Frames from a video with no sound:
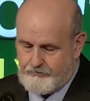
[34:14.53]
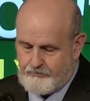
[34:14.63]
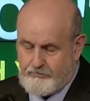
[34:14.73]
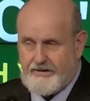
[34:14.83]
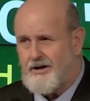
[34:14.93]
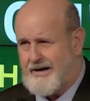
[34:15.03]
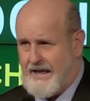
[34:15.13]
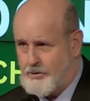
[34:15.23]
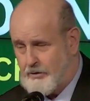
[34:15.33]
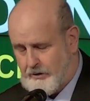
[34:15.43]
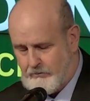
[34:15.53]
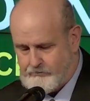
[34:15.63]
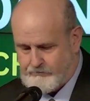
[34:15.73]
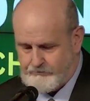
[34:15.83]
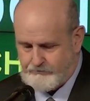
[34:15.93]
But not actually,
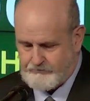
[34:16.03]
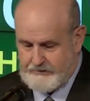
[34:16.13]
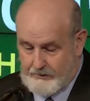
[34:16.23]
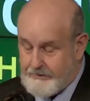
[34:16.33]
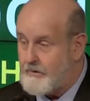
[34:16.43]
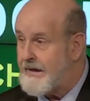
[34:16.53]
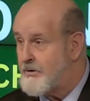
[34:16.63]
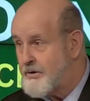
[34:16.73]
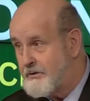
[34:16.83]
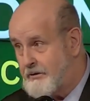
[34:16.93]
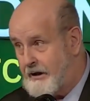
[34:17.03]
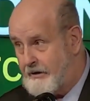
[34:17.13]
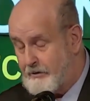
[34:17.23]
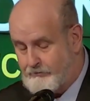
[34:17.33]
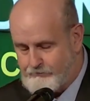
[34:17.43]
and without actually saying them.